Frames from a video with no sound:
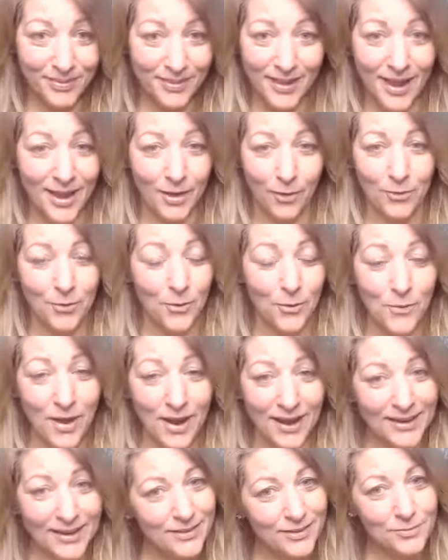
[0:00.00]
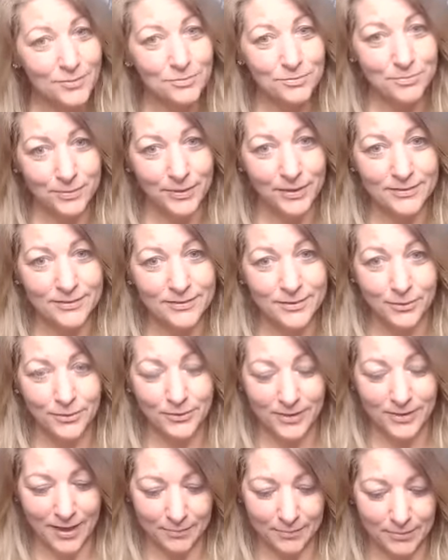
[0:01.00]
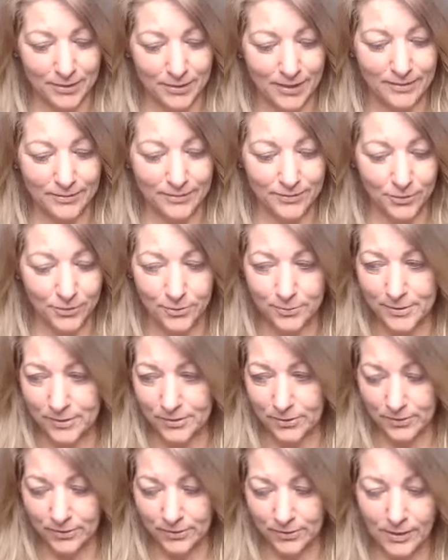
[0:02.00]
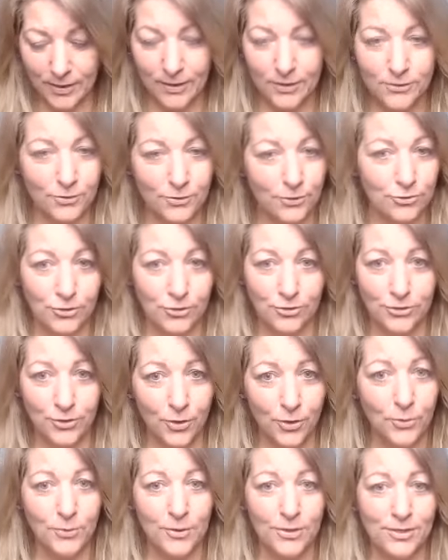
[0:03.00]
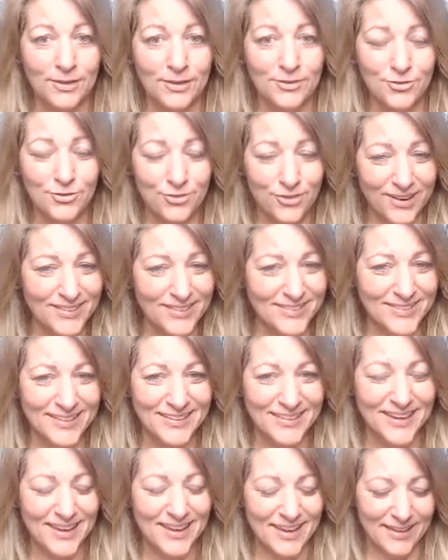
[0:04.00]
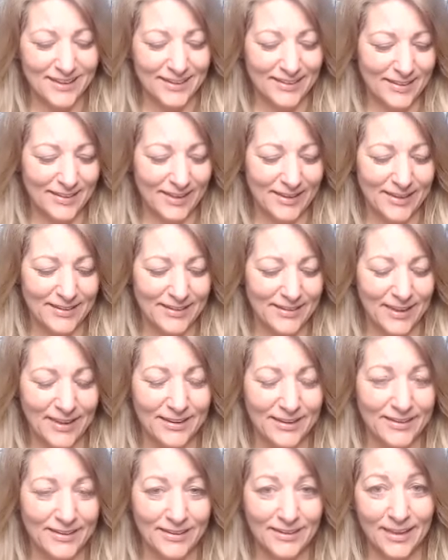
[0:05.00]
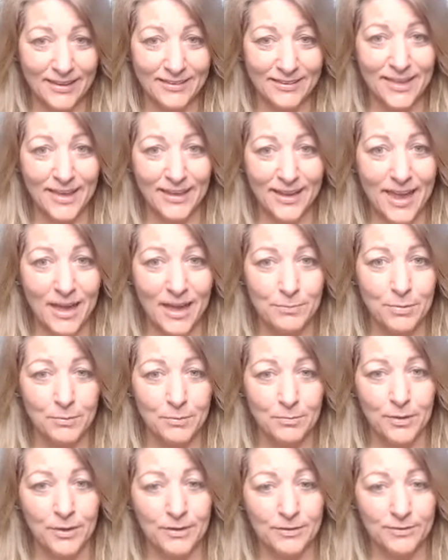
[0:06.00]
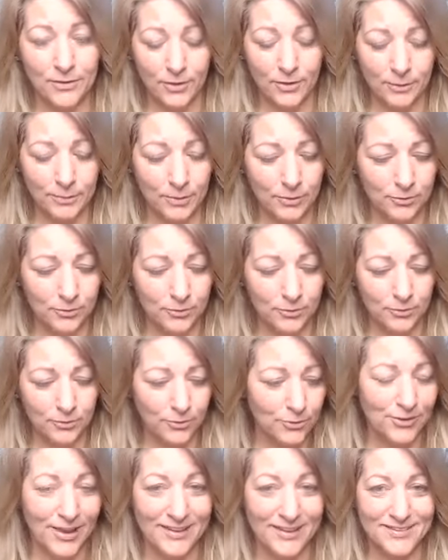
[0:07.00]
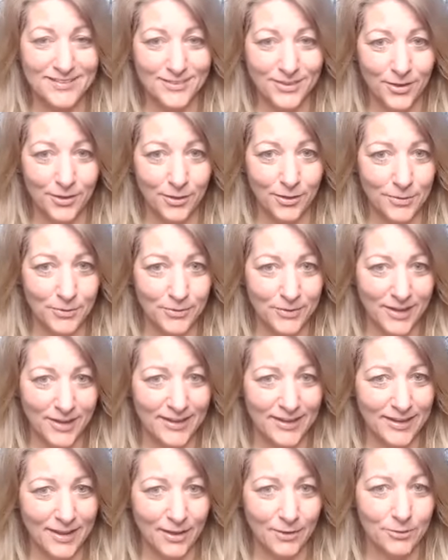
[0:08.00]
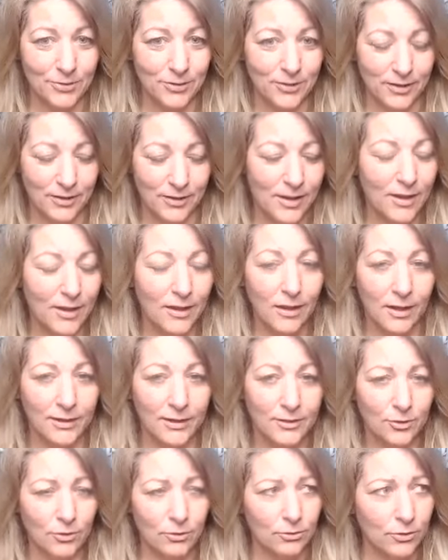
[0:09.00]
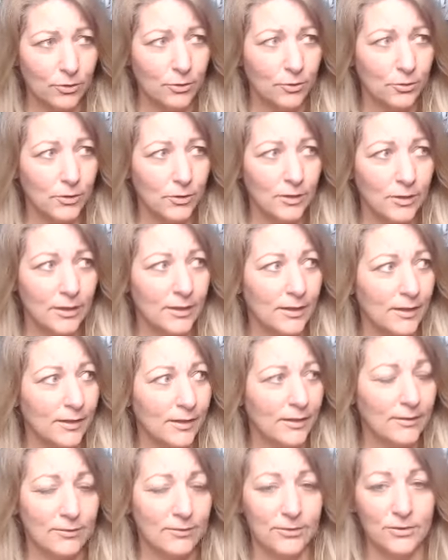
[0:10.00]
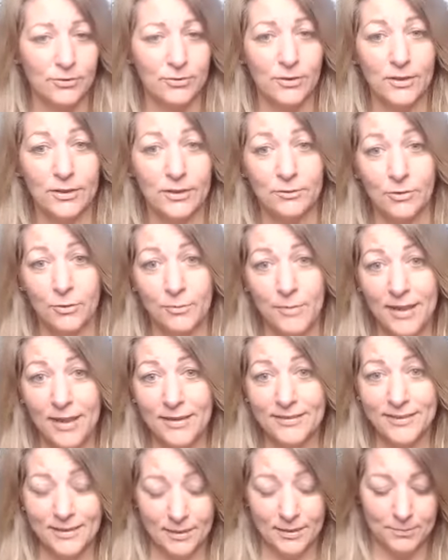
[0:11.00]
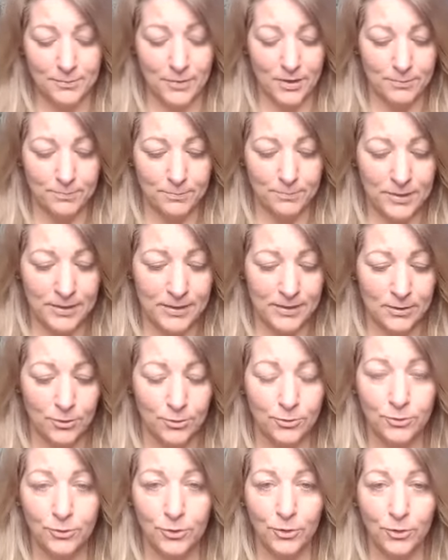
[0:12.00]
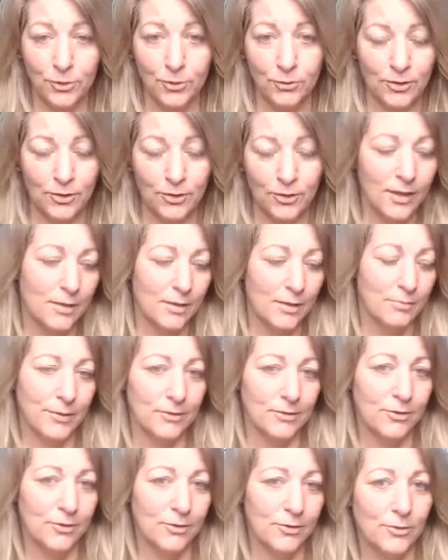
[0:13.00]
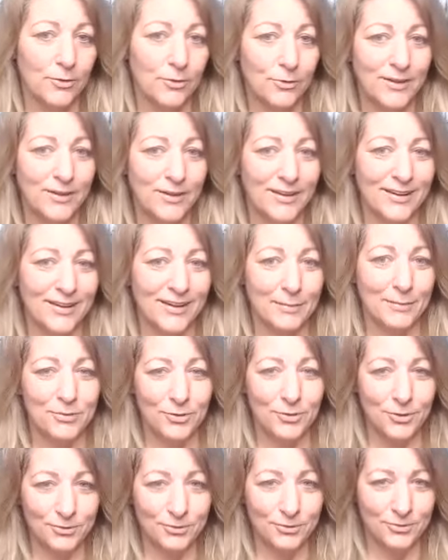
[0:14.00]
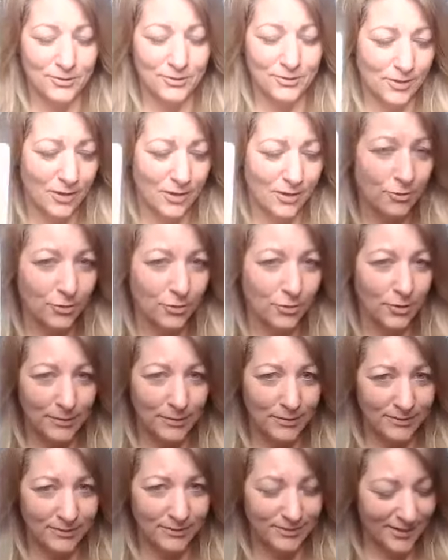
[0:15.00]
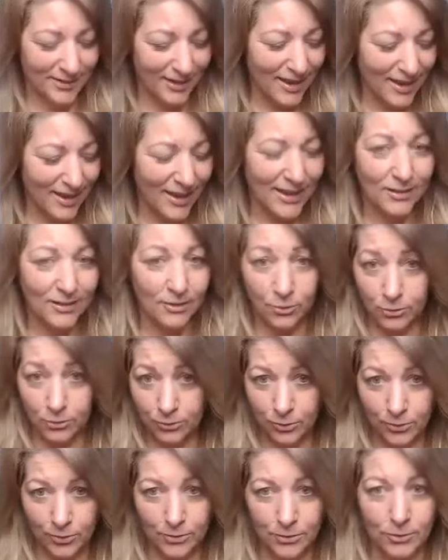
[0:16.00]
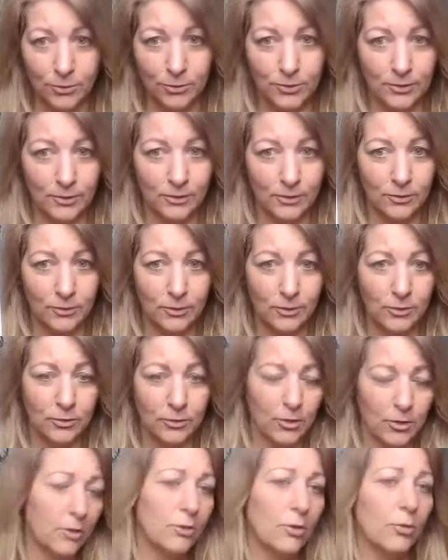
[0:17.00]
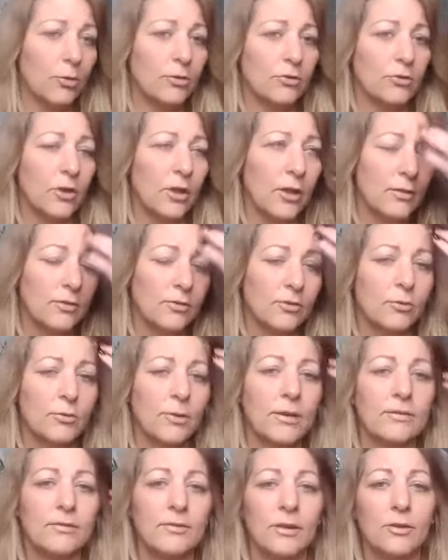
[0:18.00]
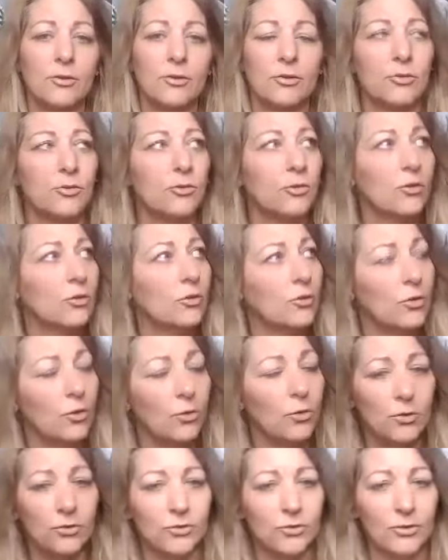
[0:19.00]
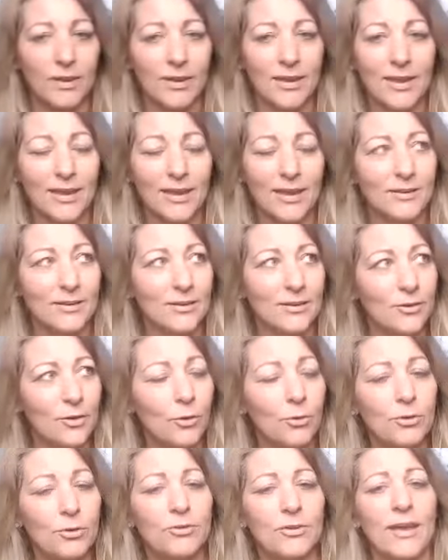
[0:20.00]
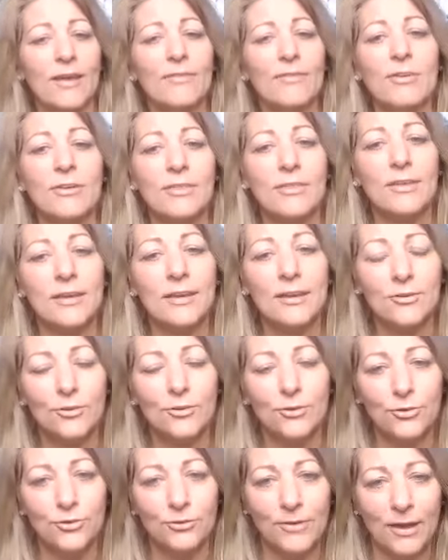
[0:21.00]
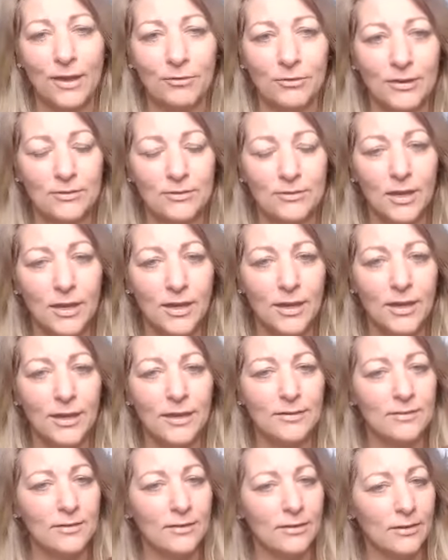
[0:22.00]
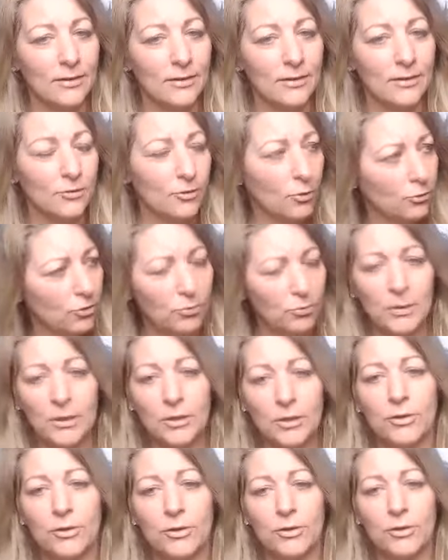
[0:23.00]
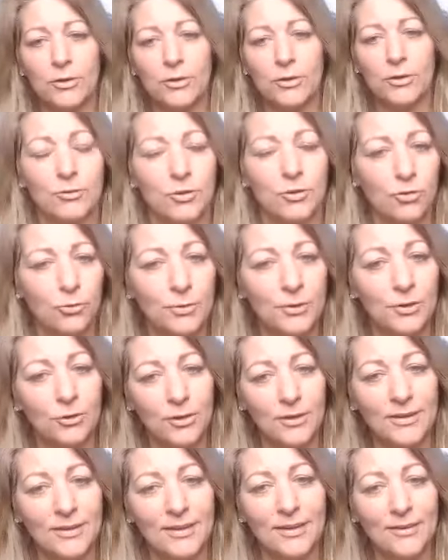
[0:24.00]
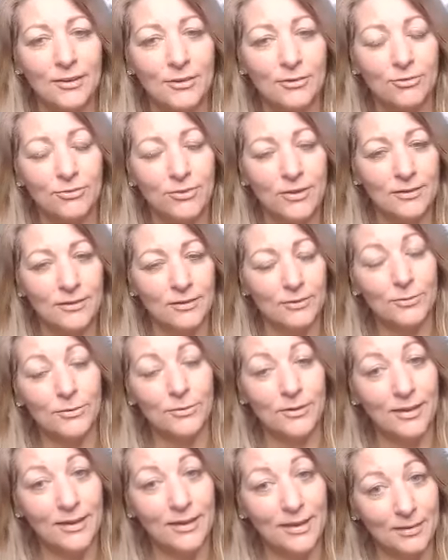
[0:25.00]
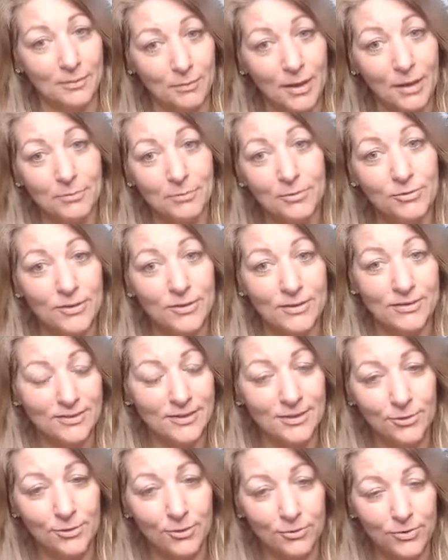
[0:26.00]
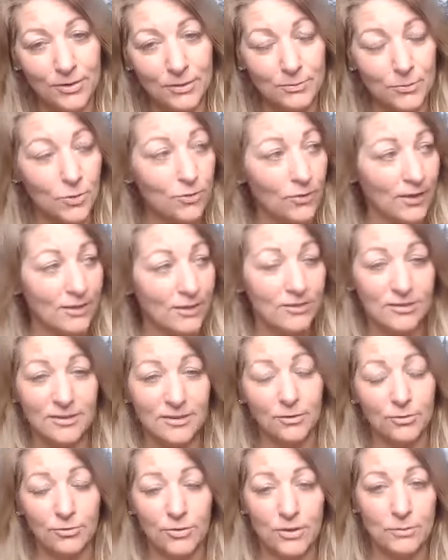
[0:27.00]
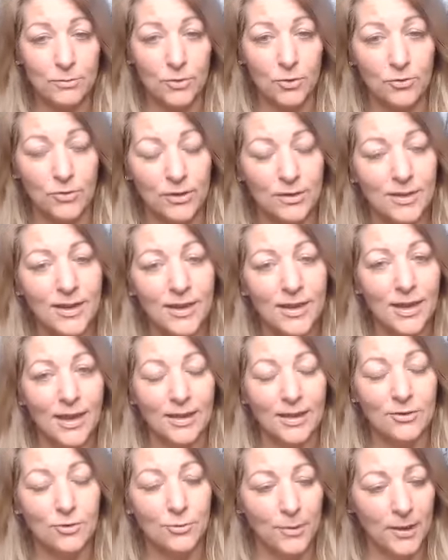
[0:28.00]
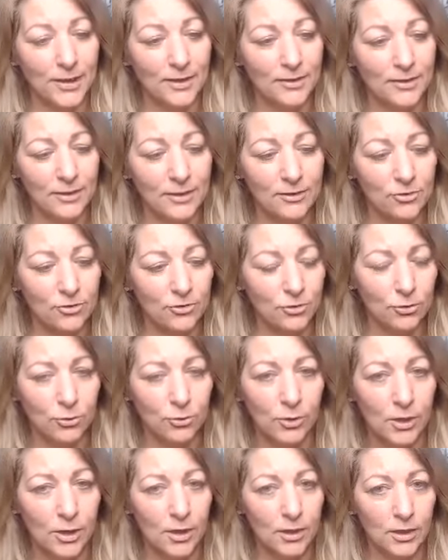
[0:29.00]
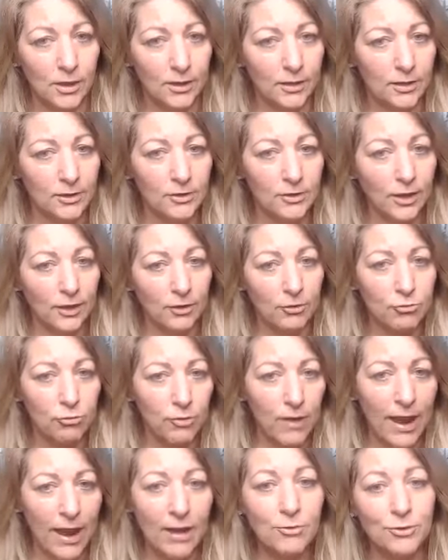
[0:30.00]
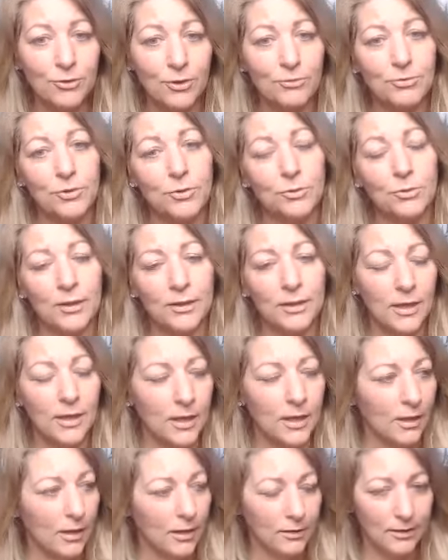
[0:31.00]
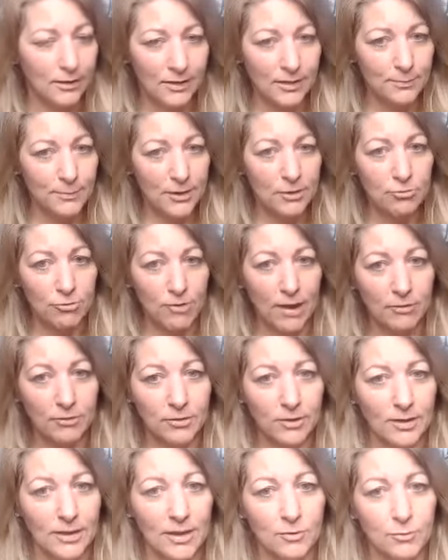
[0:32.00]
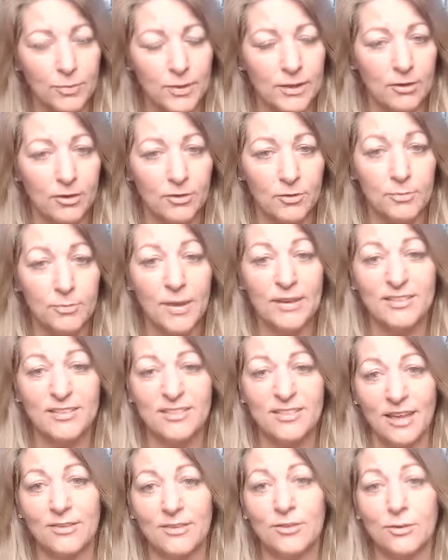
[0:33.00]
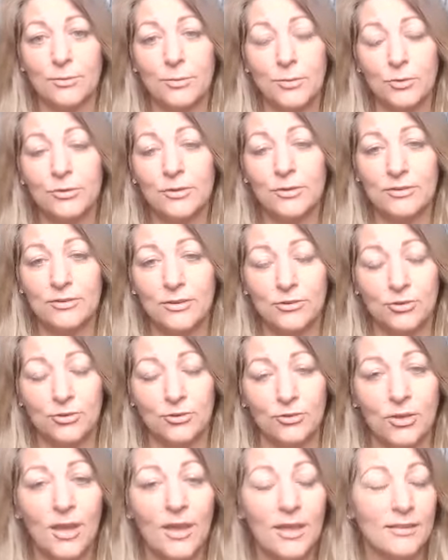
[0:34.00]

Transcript: I don't know why, but it's going to happen and it's going to be good. So just go with it, trust it, let it let let that happen. But it's all about socializing. It's all about getting out there. I don't know uh, if it's really romantic. It might be. Who knows? But you know, observe the stars. Look up at the sky. Look north. Look. Notice. So what it's telling you notice notice everything in your surroundings. It's you don't just be looking down because you've been looking down at your feet and this sort of happy feet, seeing your feet move. I could see your feet moving, and you pay attention to kind of that ground of you. Like I need to be grounded. I have to be here to make sensible decisions.